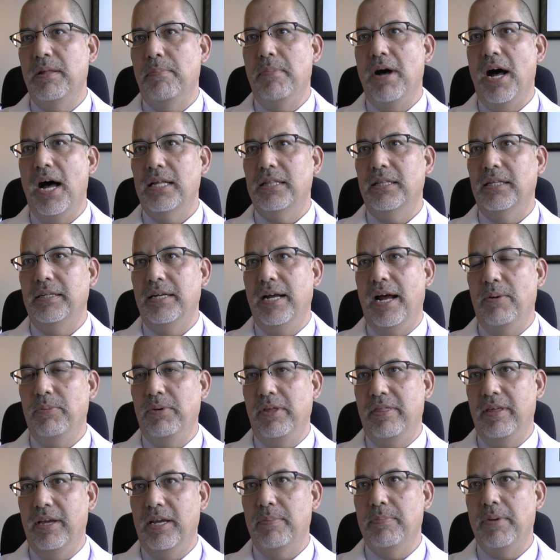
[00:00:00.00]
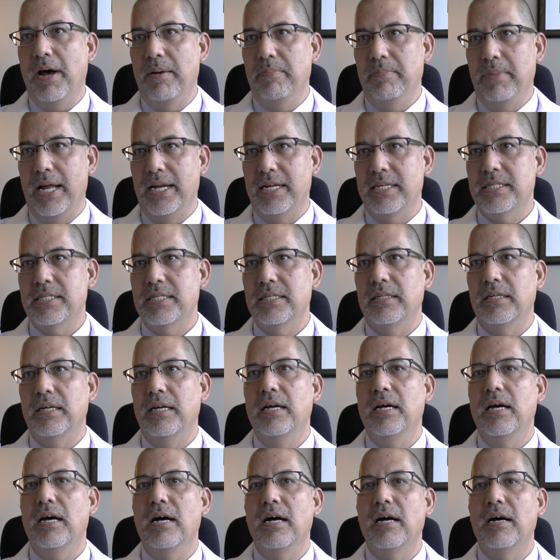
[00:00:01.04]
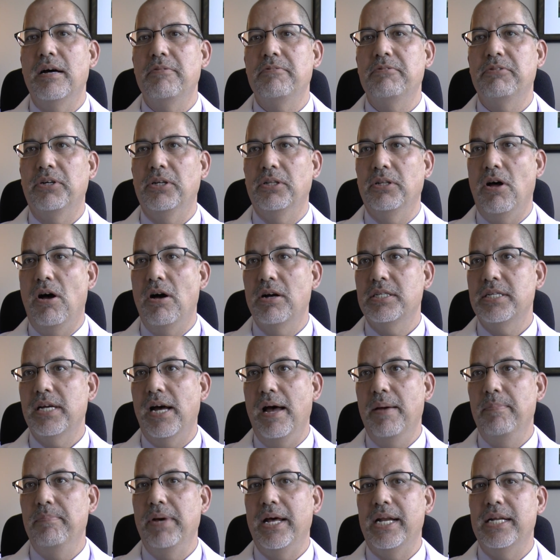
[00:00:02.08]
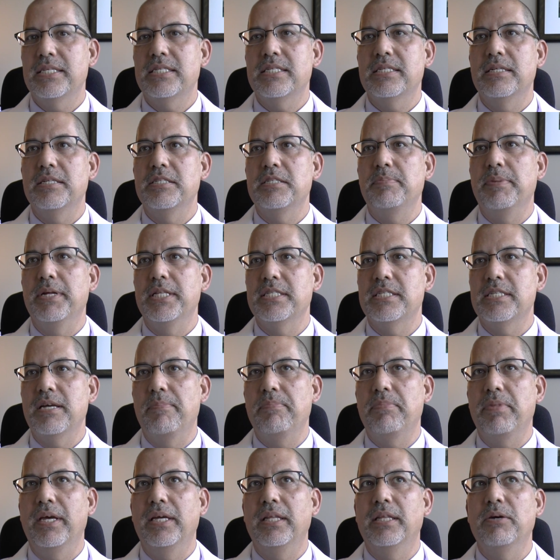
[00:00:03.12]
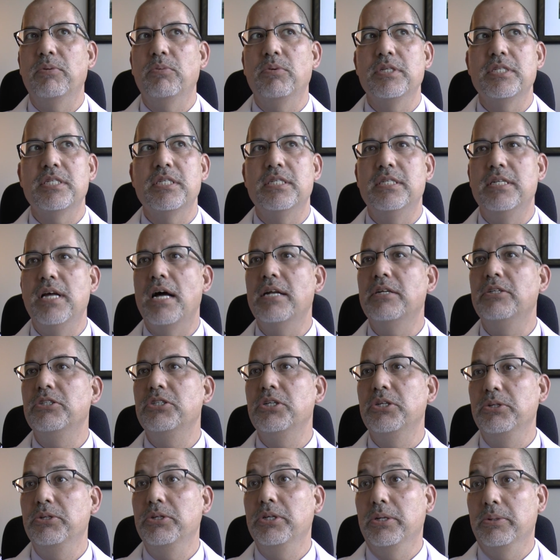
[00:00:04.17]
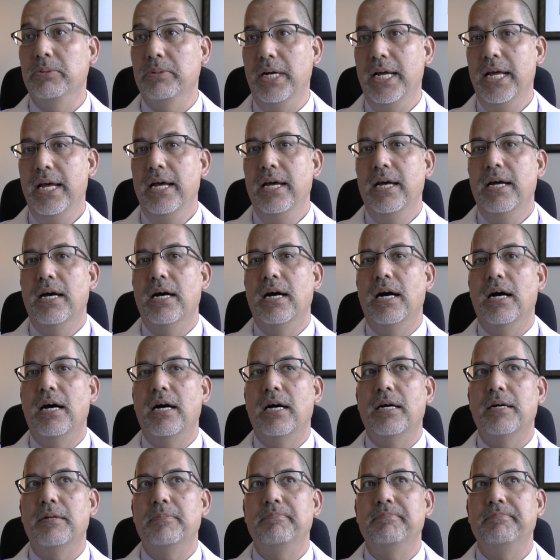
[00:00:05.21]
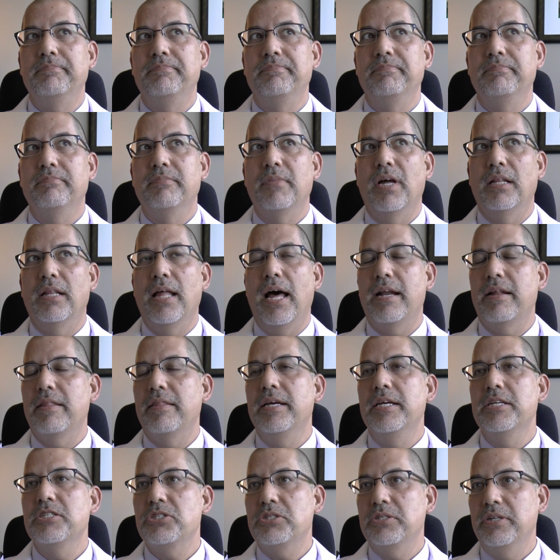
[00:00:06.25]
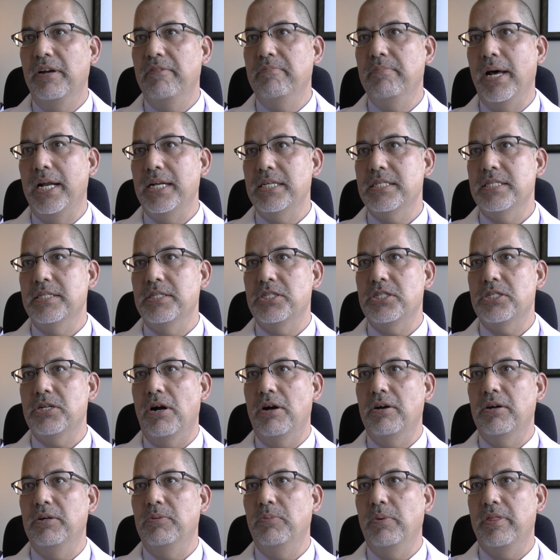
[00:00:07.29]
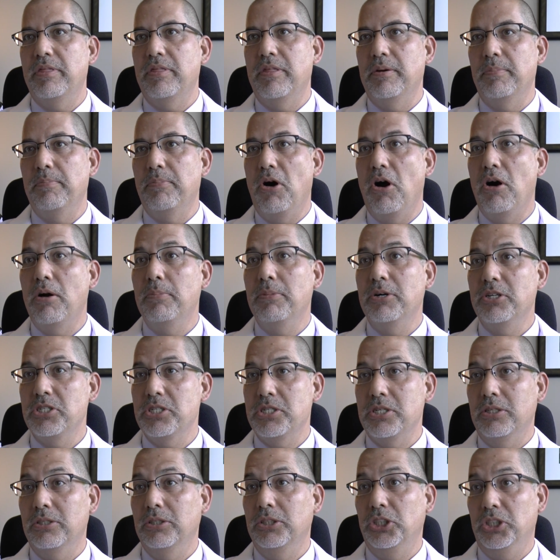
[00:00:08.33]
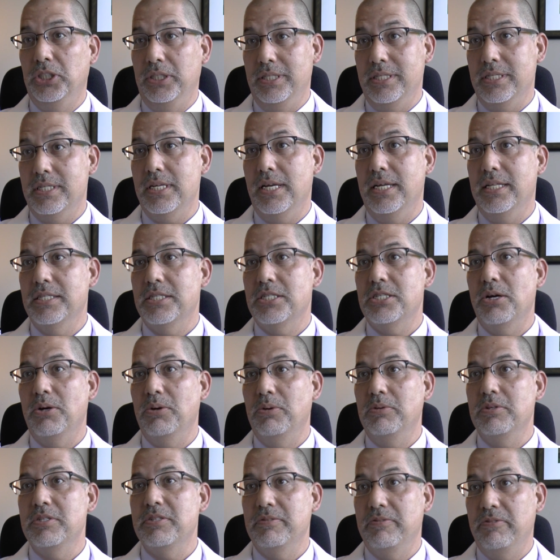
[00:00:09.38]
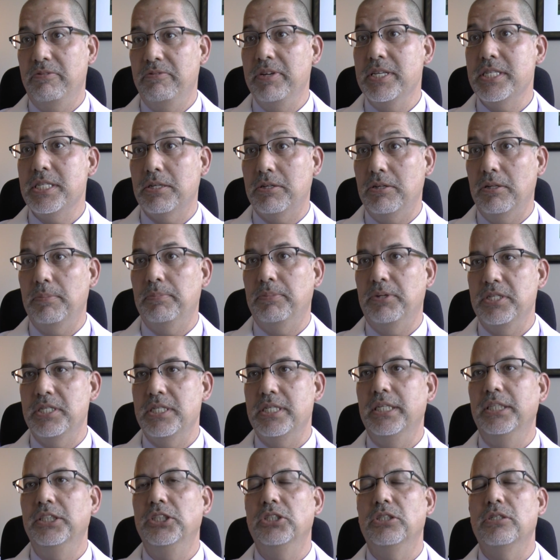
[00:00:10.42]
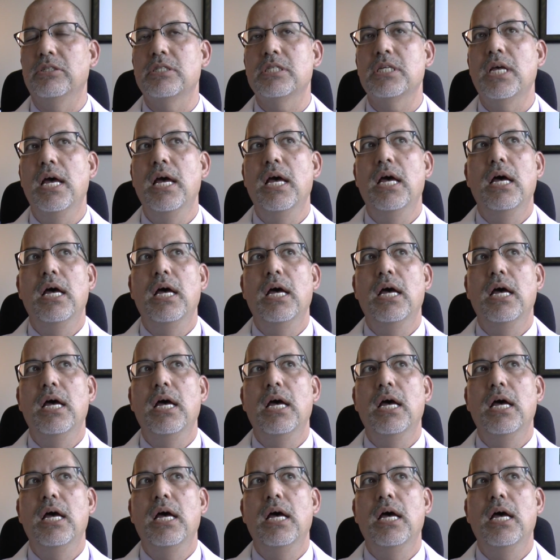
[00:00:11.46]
the model in how we think about medicine. For a long time, medicine has been something that was done to you. A lot of the history of medicine started with the barber surgeons, and so it was physical procedures.